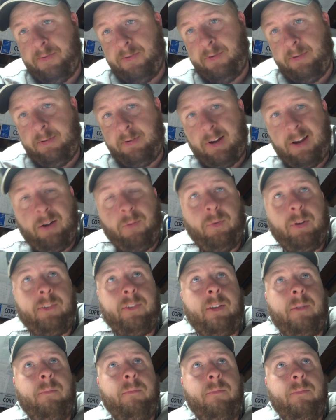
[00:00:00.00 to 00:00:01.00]
So I kind of want
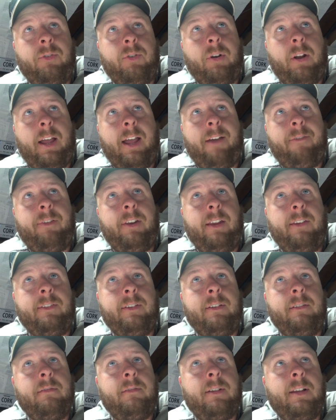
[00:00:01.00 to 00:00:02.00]
something sort of half
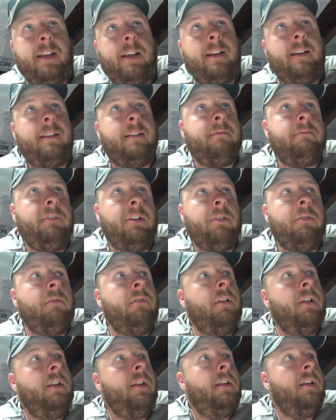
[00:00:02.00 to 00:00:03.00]
decent, kind of, you know,